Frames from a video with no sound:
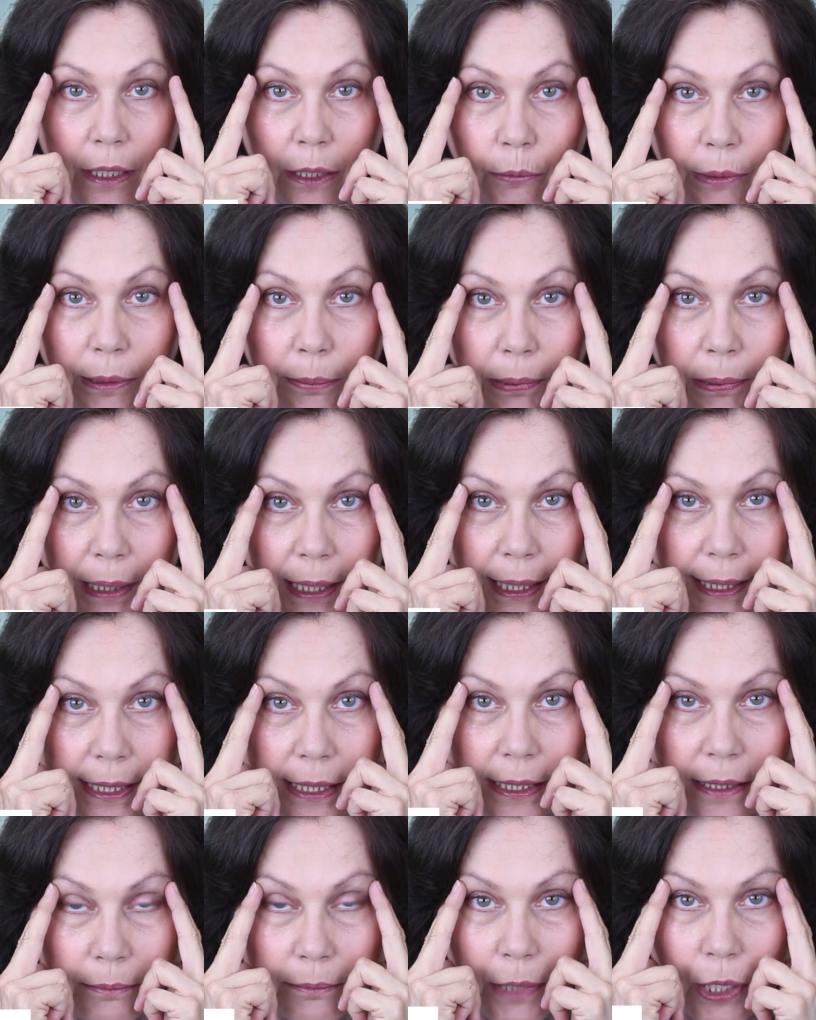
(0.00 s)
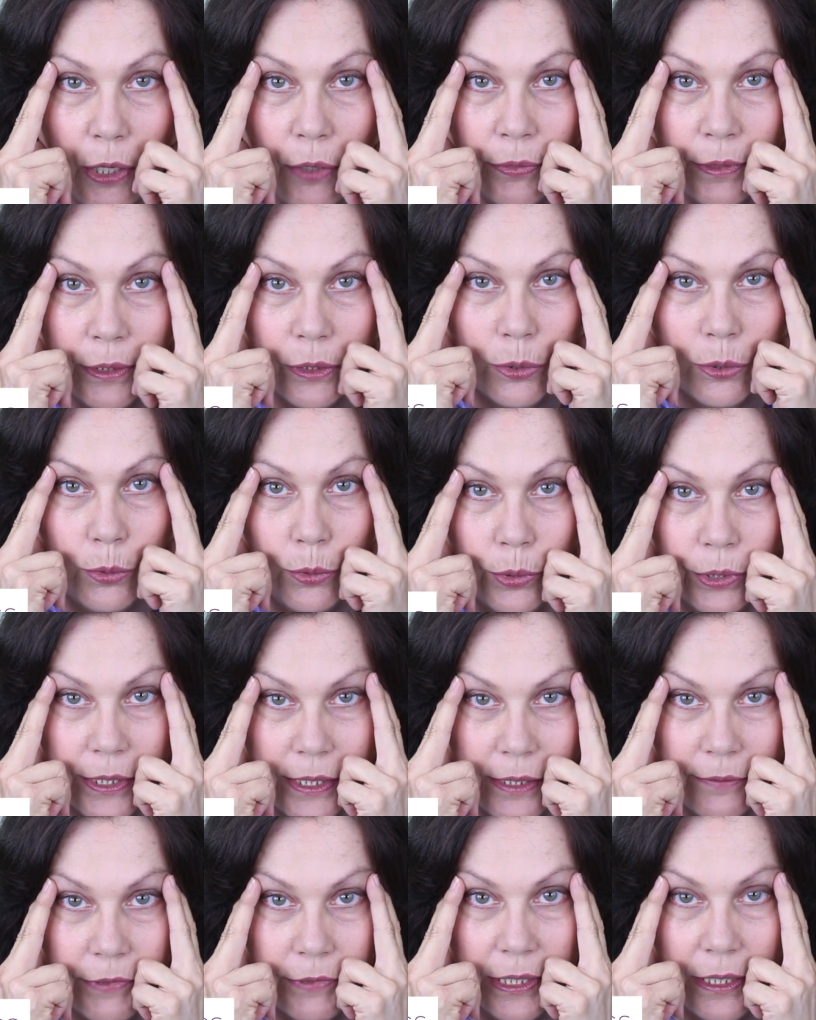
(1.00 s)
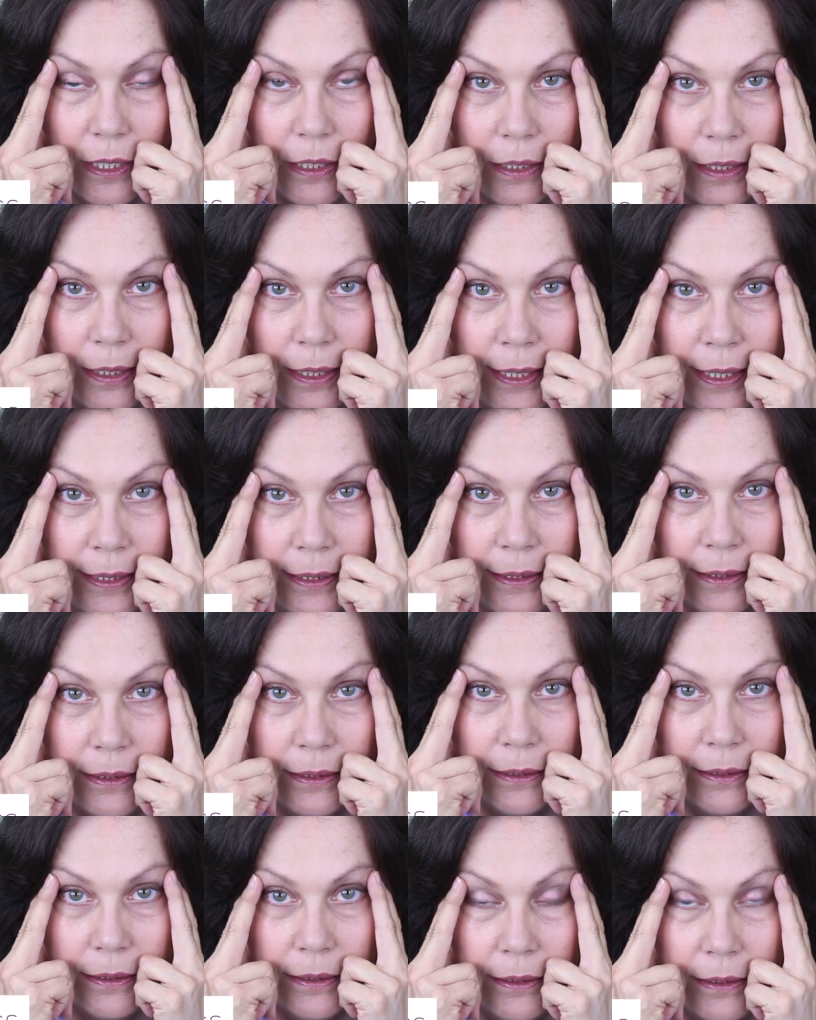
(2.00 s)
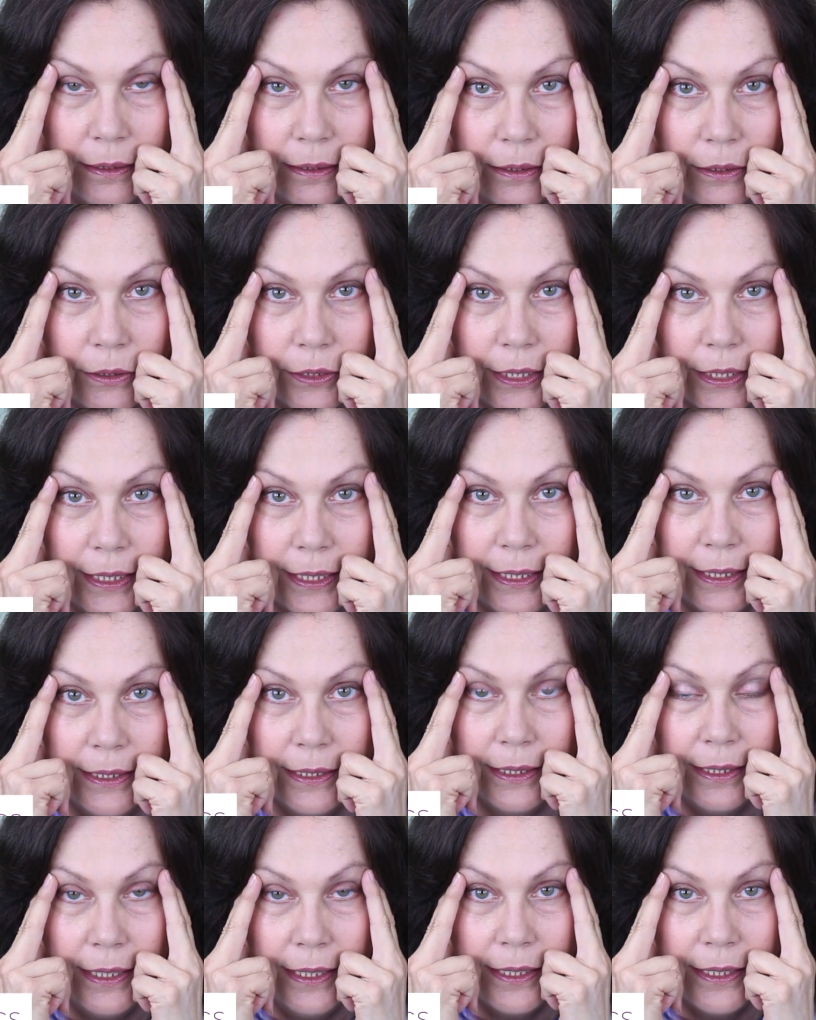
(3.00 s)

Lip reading: We place them on the corners of the eye, okay?